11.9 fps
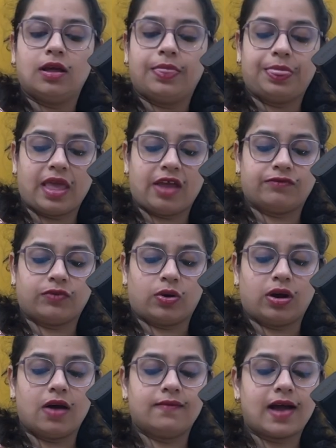Therefore,
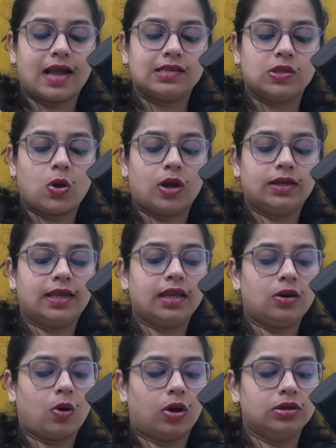a wise lord
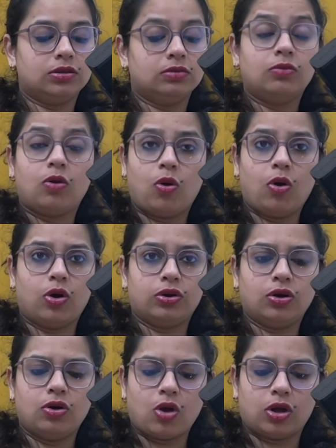cannot, or
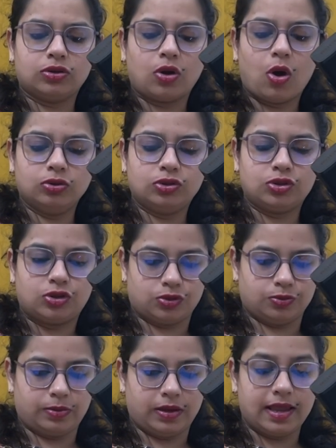not ought
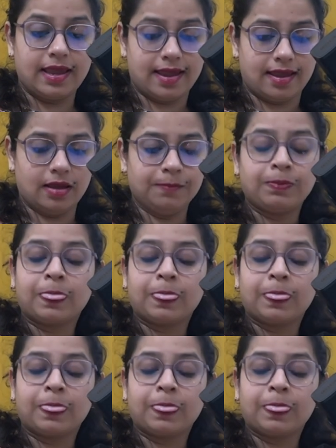to he,